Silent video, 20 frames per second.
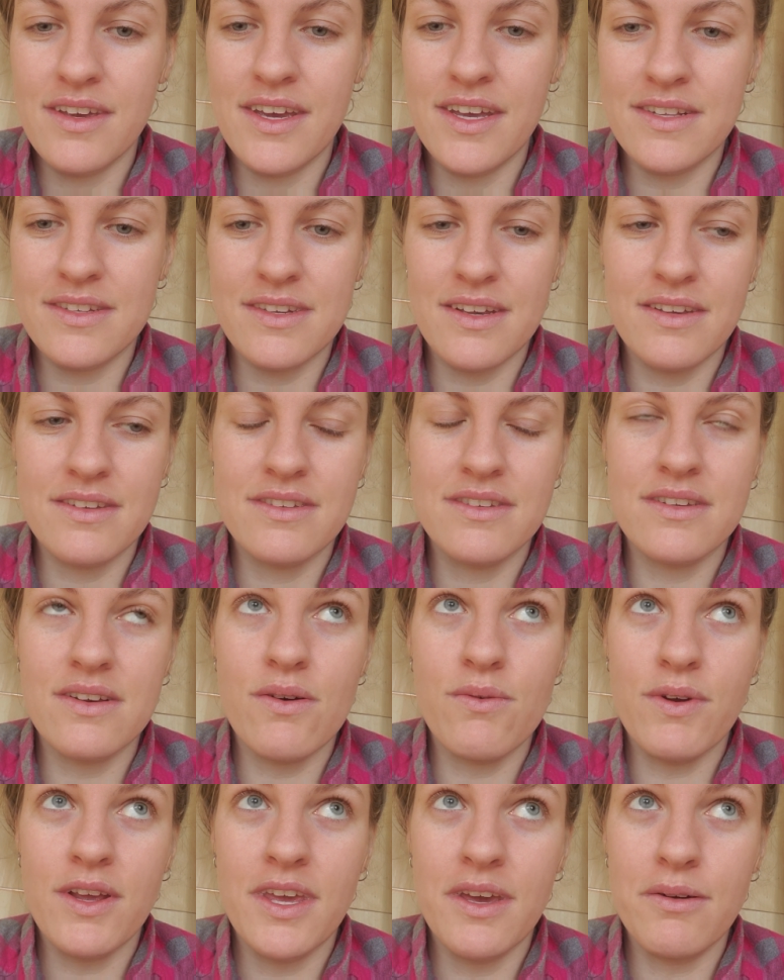It's
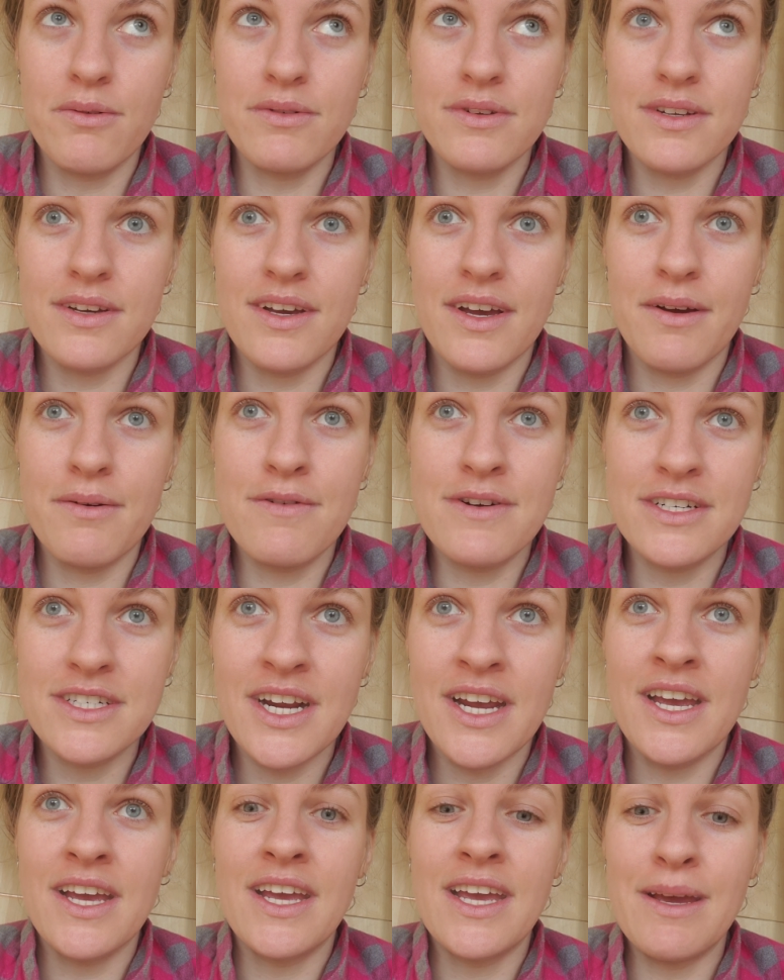so cute. I wish
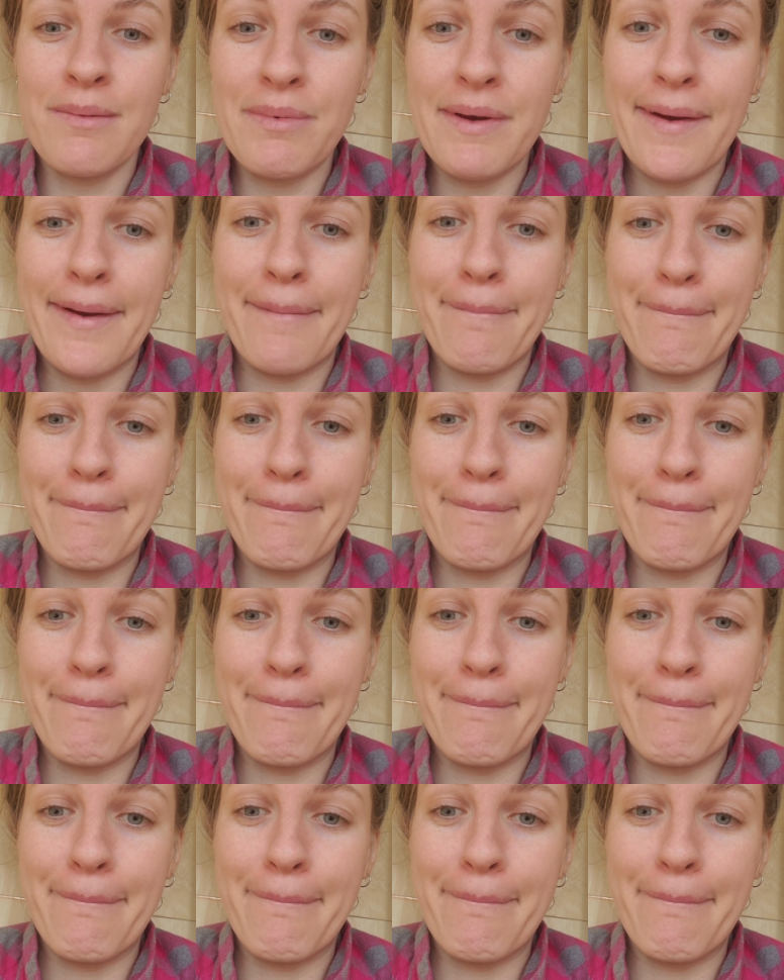I could keep it.